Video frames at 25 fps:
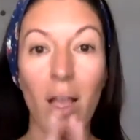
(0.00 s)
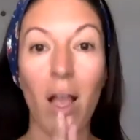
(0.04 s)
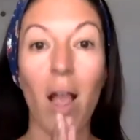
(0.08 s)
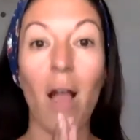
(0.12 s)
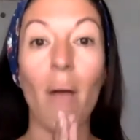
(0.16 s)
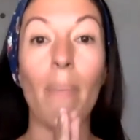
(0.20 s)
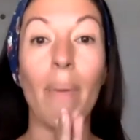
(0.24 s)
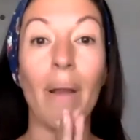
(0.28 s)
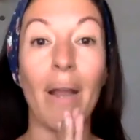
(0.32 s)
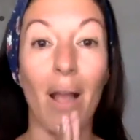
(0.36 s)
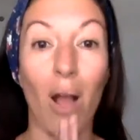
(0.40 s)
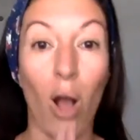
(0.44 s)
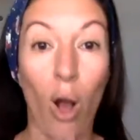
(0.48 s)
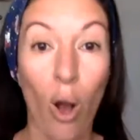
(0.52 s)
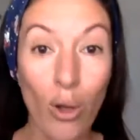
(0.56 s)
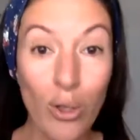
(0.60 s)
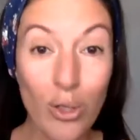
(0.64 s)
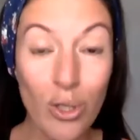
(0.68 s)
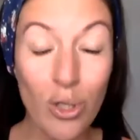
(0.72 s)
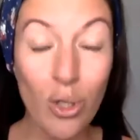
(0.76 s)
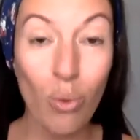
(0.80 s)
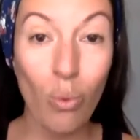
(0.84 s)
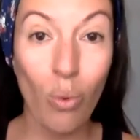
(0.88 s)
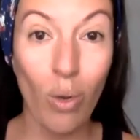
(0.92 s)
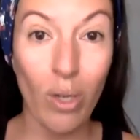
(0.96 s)
But I
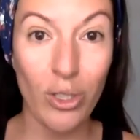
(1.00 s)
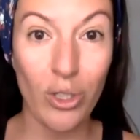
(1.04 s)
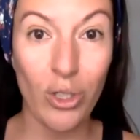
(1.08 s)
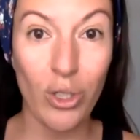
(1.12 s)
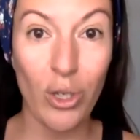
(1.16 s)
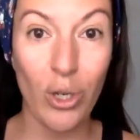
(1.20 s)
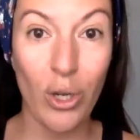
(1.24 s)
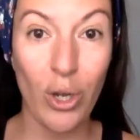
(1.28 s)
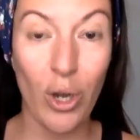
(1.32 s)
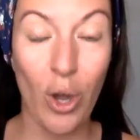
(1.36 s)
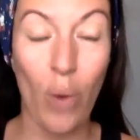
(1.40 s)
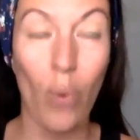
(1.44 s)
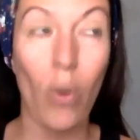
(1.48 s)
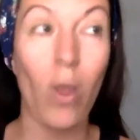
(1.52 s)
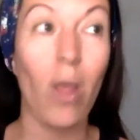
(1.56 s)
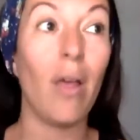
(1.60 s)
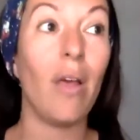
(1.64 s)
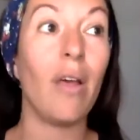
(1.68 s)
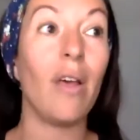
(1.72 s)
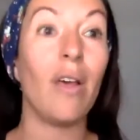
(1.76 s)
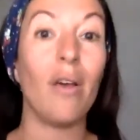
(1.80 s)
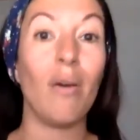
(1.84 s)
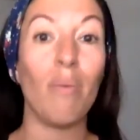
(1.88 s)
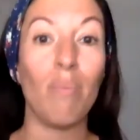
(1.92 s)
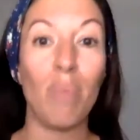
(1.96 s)
also want you to know
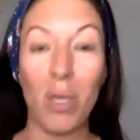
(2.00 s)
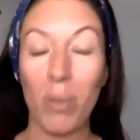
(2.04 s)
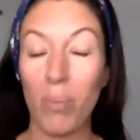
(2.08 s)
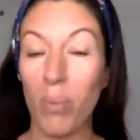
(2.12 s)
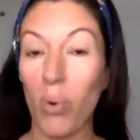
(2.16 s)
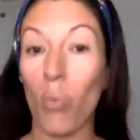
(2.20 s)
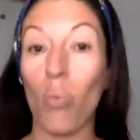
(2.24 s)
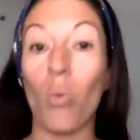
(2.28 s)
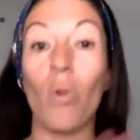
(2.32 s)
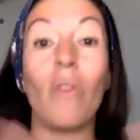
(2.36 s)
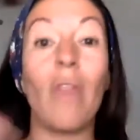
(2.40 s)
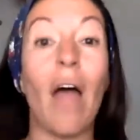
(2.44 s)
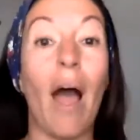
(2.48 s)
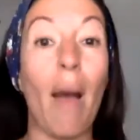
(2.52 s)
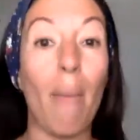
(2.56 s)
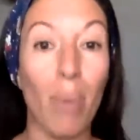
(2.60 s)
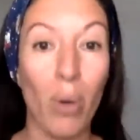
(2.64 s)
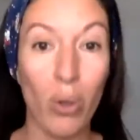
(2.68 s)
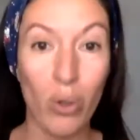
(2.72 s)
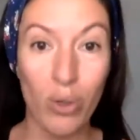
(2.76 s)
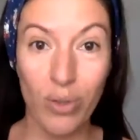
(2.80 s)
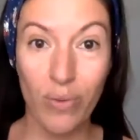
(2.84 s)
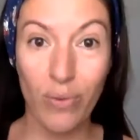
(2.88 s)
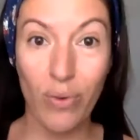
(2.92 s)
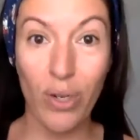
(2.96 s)
people will not
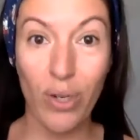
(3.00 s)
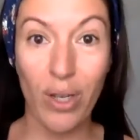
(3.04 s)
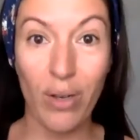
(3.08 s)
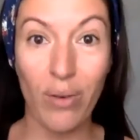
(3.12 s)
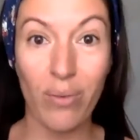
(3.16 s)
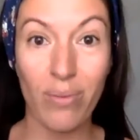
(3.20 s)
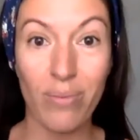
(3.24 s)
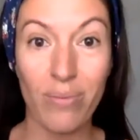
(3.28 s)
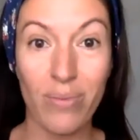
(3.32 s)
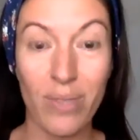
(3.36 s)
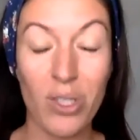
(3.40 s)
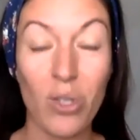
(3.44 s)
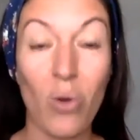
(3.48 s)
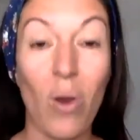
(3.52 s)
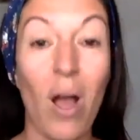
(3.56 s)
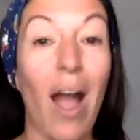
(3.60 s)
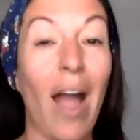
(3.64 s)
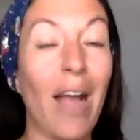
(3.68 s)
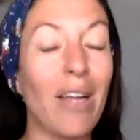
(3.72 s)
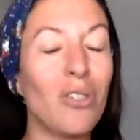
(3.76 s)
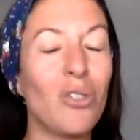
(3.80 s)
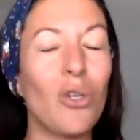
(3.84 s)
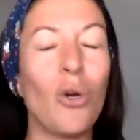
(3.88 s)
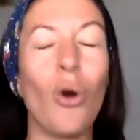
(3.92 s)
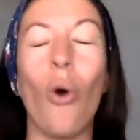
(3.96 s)
post for you. So
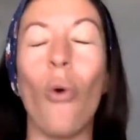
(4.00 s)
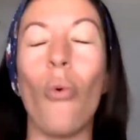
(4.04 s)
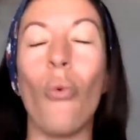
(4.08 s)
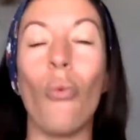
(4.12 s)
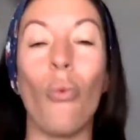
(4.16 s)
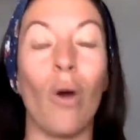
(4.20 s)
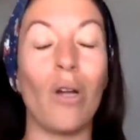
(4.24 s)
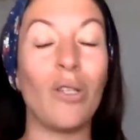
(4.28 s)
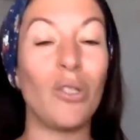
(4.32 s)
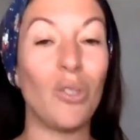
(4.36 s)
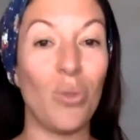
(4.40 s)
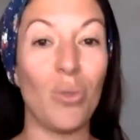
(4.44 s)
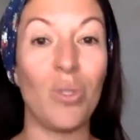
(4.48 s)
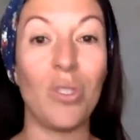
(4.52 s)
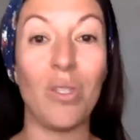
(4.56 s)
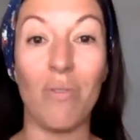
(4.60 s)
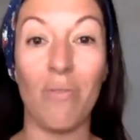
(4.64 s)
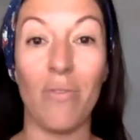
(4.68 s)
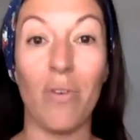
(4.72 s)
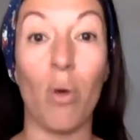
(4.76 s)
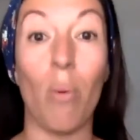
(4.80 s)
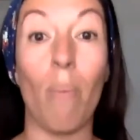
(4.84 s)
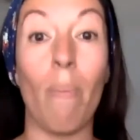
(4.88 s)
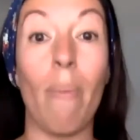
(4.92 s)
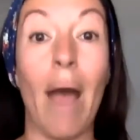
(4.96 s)
I don't want you to
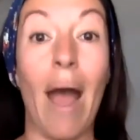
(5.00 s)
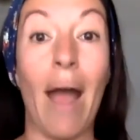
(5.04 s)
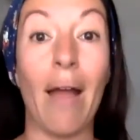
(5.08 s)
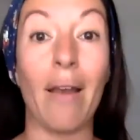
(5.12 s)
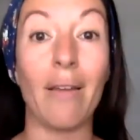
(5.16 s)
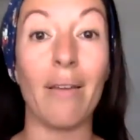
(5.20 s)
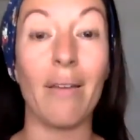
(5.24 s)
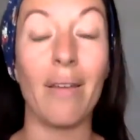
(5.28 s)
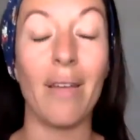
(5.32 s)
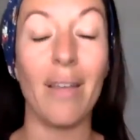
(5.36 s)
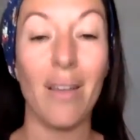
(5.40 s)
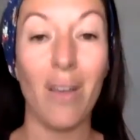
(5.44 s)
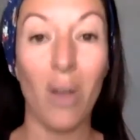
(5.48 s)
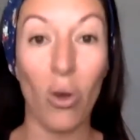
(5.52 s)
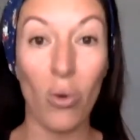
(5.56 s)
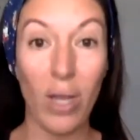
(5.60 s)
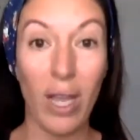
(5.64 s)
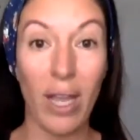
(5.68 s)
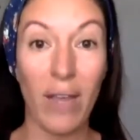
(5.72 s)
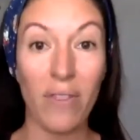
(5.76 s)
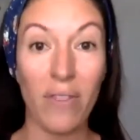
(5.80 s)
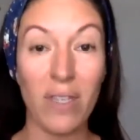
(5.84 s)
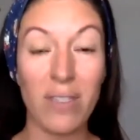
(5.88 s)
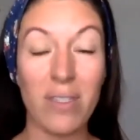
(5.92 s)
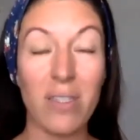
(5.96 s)
feel bad.
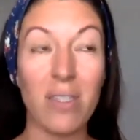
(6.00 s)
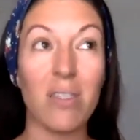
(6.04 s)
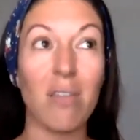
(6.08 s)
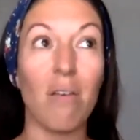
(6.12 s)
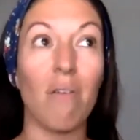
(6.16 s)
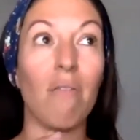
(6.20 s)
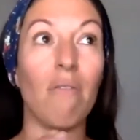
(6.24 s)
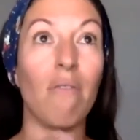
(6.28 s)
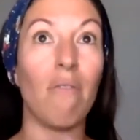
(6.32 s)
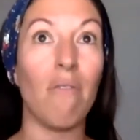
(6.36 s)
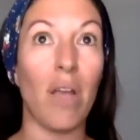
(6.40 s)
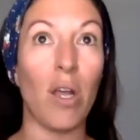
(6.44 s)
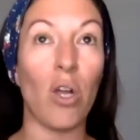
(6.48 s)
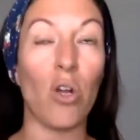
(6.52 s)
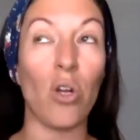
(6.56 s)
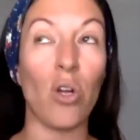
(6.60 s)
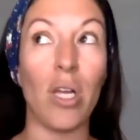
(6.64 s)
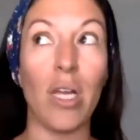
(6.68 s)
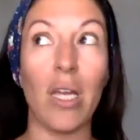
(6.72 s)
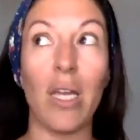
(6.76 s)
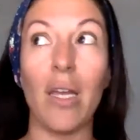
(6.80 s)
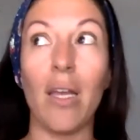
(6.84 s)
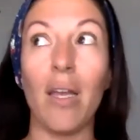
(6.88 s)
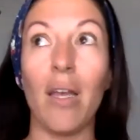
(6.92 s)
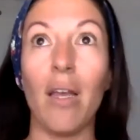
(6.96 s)
Okay. This is
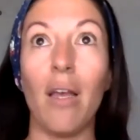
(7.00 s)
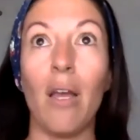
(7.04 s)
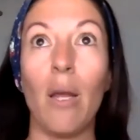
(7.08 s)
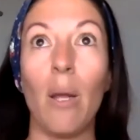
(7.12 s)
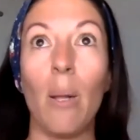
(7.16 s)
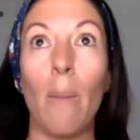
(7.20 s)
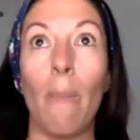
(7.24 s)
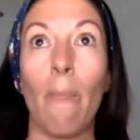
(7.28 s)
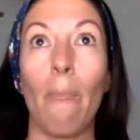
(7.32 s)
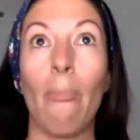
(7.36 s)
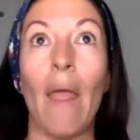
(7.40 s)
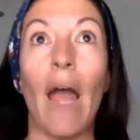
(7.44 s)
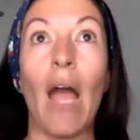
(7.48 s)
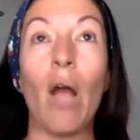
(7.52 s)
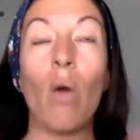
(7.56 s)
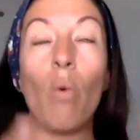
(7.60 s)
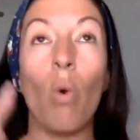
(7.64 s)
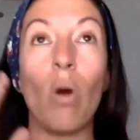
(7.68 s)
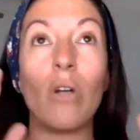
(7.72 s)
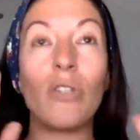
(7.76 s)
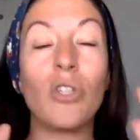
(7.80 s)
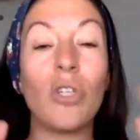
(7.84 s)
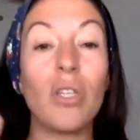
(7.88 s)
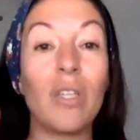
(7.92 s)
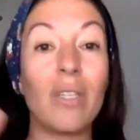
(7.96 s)
I
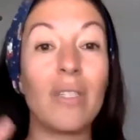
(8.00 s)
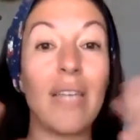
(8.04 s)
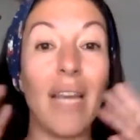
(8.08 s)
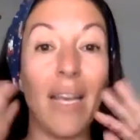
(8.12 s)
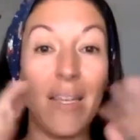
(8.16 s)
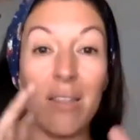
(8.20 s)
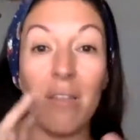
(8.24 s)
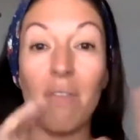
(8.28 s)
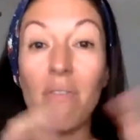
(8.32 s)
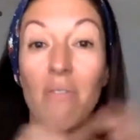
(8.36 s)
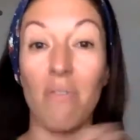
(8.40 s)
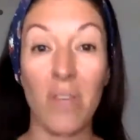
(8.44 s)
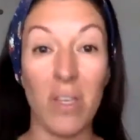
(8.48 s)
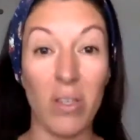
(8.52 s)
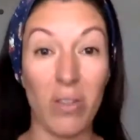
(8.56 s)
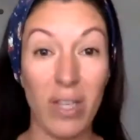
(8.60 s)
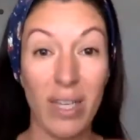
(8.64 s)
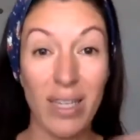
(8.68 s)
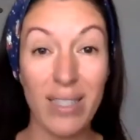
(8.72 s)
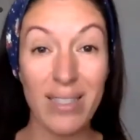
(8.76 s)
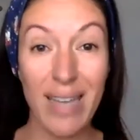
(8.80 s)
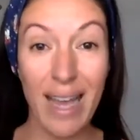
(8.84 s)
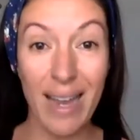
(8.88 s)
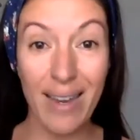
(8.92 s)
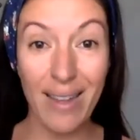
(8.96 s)
want you to take the
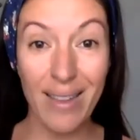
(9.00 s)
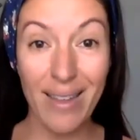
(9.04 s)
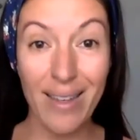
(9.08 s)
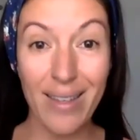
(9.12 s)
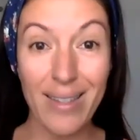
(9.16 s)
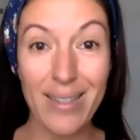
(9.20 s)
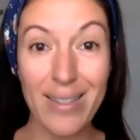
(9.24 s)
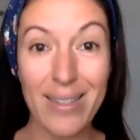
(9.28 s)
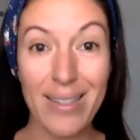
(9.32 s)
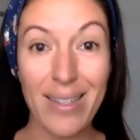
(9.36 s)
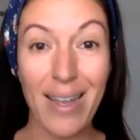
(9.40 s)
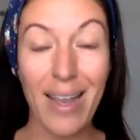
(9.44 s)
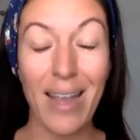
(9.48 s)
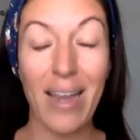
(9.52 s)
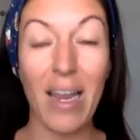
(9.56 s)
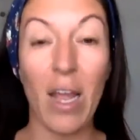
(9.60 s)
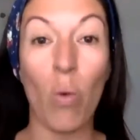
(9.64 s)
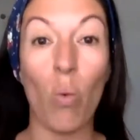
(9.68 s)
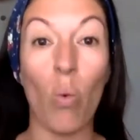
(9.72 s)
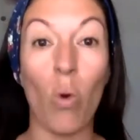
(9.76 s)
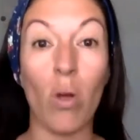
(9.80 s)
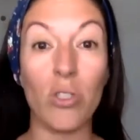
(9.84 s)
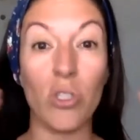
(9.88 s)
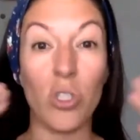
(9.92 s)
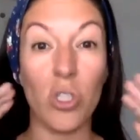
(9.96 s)
feelings out of this and I
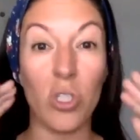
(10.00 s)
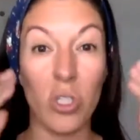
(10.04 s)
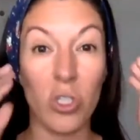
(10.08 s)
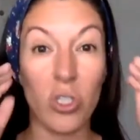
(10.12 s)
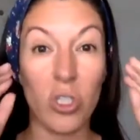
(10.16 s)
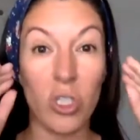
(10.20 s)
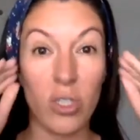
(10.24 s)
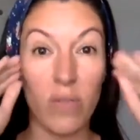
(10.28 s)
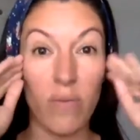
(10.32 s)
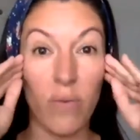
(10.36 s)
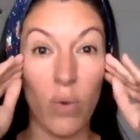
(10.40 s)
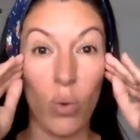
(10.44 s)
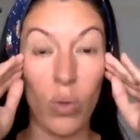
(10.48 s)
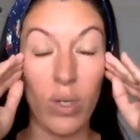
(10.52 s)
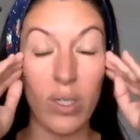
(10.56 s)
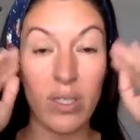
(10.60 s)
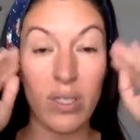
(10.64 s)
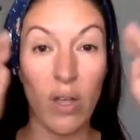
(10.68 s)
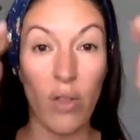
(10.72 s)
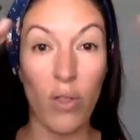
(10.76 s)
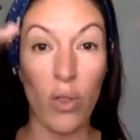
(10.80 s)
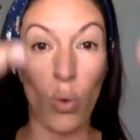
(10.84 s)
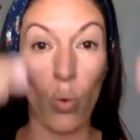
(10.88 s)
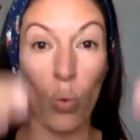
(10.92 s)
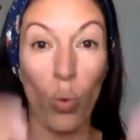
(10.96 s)
want you to just focus
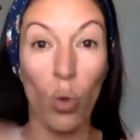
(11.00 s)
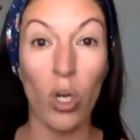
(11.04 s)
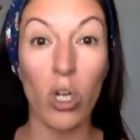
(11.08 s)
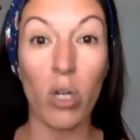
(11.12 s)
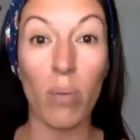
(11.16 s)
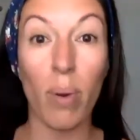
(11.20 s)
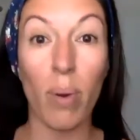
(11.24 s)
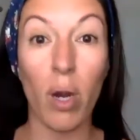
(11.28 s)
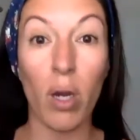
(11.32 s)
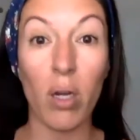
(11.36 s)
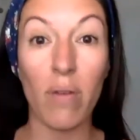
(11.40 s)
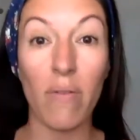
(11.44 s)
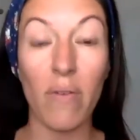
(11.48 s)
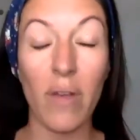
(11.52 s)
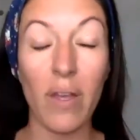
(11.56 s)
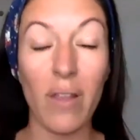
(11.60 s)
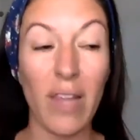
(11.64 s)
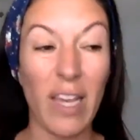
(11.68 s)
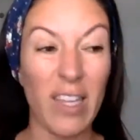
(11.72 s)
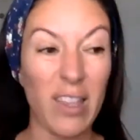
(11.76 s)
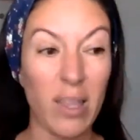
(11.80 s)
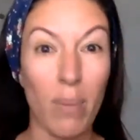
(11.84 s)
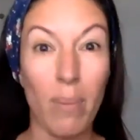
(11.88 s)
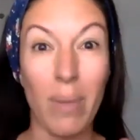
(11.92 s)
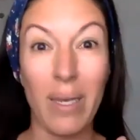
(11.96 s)
on the work part of it,
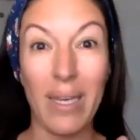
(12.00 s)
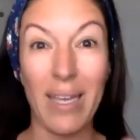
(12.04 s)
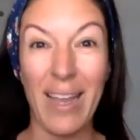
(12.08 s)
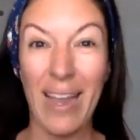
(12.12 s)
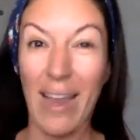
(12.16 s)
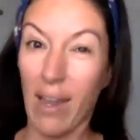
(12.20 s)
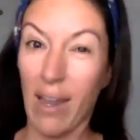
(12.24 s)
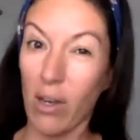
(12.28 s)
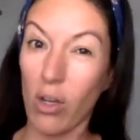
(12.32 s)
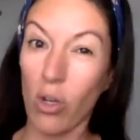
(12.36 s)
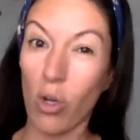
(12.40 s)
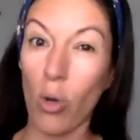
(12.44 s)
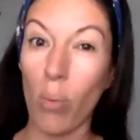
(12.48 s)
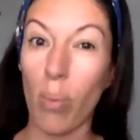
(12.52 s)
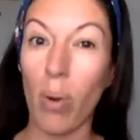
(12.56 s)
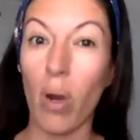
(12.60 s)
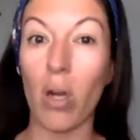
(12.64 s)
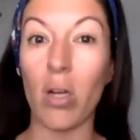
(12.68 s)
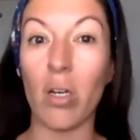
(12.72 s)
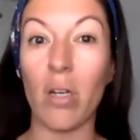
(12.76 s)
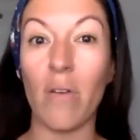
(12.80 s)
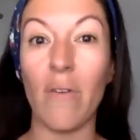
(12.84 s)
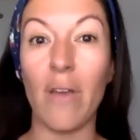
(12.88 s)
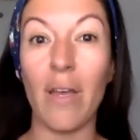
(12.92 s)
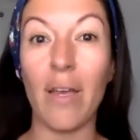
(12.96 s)
like the mechanical
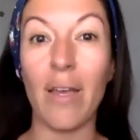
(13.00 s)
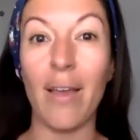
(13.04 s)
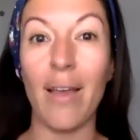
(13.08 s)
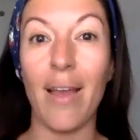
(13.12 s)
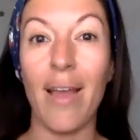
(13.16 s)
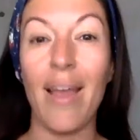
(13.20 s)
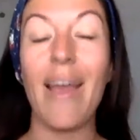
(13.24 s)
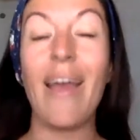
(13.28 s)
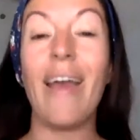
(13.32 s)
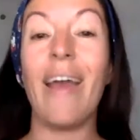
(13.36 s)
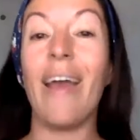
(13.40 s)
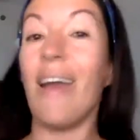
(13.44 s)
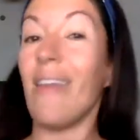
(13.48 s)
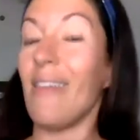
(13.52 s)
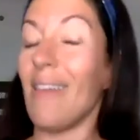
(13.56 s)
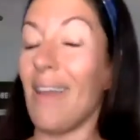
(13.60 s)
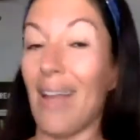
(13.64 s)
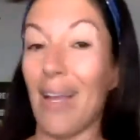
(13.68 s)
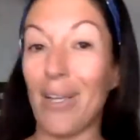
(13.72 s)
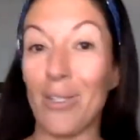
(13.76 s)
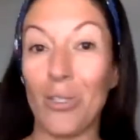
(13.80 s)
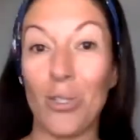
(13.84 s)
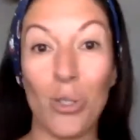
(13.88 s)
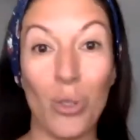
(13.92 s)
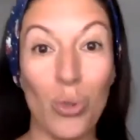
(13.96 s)
part of it. And then
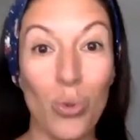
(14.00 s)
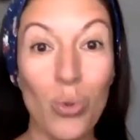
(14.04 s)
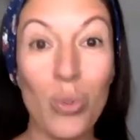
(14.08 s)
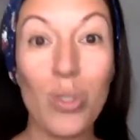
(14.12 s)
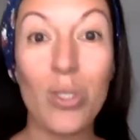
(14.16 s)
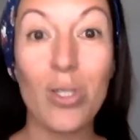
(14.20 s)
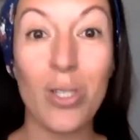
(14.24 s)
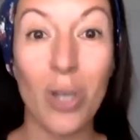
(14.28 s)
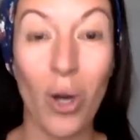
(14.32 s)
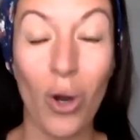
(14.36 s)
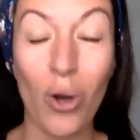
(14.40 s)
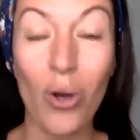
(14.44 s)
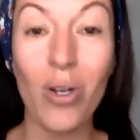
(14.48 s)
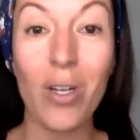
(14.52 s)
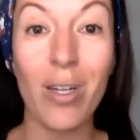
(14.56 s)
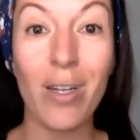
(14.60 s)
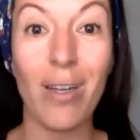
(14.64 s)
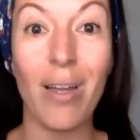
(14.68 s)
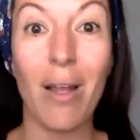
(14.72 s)
as you start